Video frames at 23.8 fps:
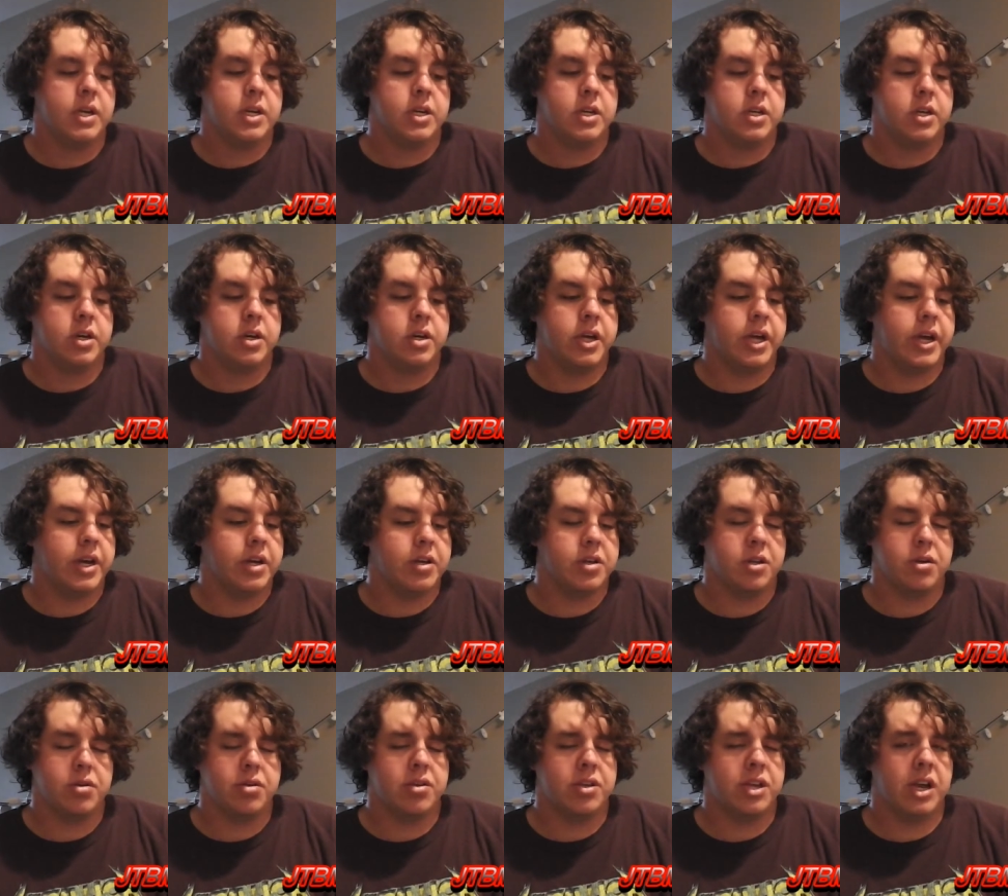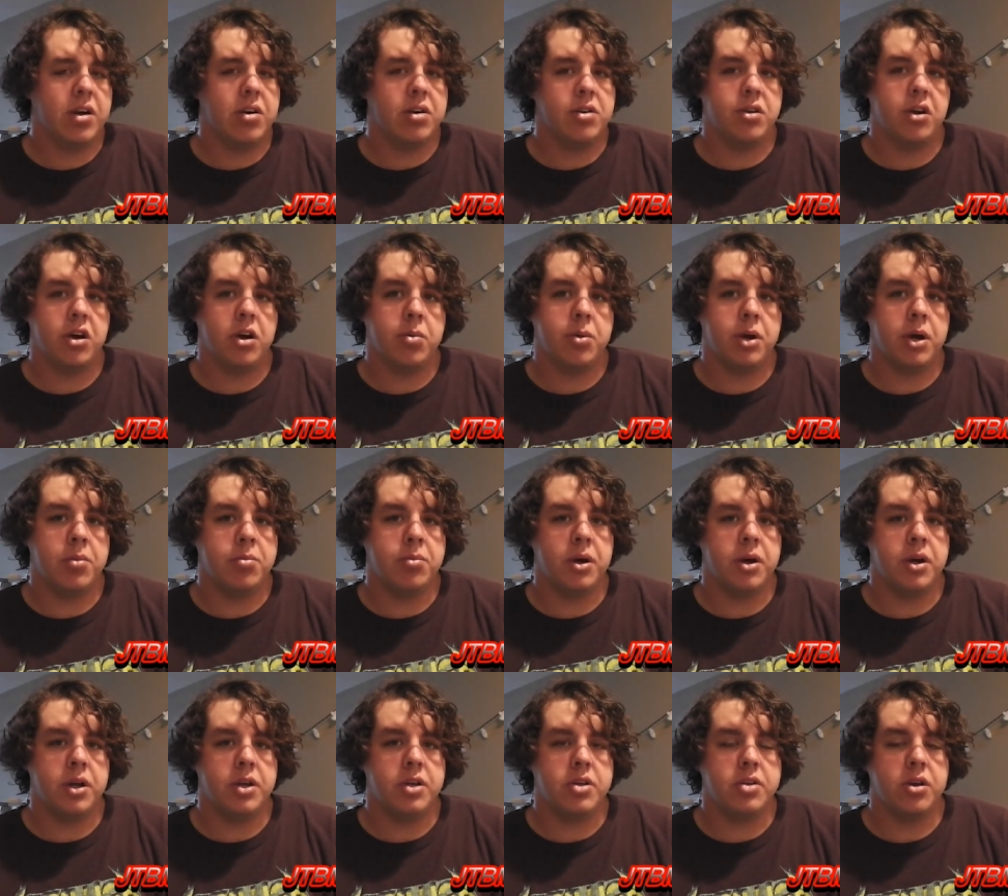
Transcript: so yeah, Stone Sour is all about money.